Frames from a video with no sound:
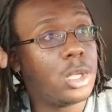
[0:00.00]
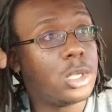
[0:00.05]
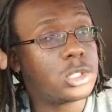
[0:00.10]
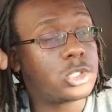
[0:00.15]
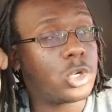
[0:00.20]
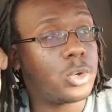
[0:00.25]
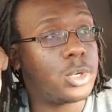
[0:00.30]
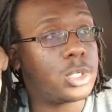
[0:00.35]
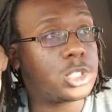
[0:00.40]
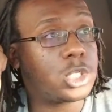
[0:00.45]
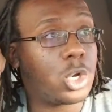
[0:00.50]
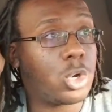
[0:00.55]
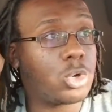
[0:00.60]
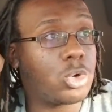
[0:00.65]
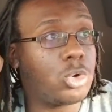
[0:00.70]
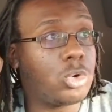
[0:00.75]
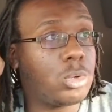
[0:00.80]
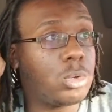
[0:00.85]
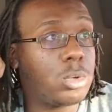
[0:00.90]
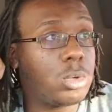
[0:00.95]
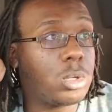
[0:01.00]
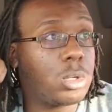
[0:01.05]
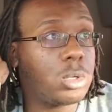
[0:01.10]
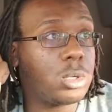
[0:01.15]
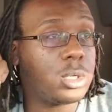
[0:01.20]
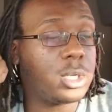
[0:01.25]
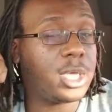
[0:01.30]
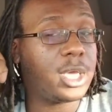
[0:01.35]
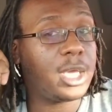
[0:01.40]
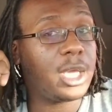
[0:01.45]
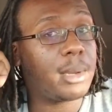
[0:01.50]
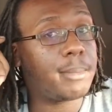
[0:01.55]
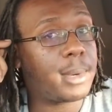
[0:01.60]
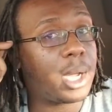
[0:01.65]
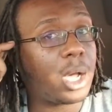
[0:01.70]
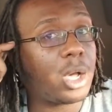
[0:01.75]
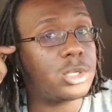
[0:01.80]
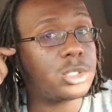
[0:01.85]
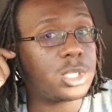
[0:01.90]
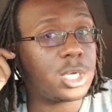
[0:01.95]
So in total, deadhead
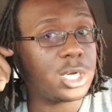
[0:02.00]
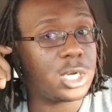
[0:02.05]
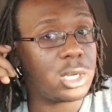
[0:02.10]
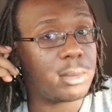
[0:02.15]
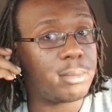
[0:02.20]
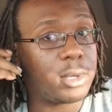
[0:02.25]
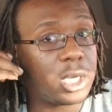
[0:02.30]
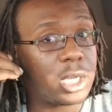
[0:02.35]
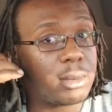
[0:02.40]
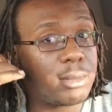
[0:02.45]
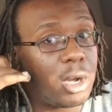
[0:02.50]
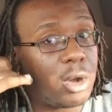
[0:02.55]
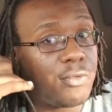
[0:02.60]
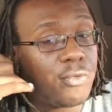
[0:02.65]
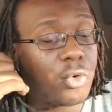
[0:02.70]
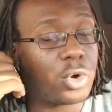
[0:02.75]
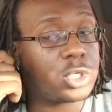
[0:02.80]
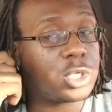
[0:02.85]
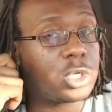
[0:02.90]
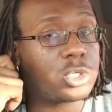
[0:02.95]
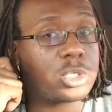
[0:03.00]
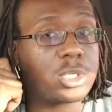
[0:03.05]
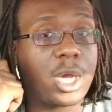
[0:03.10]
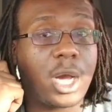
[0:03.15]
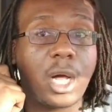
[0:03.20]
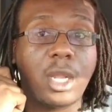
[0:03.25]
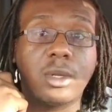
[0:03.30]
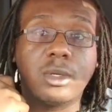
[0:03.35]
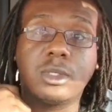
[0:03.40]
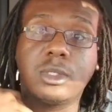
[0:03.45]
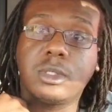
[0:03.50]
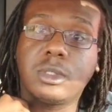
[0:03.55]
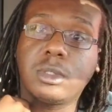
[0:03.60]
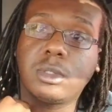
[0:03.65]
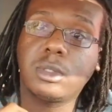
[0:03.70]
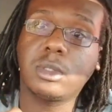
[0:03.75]
miles ended up being about $1,400.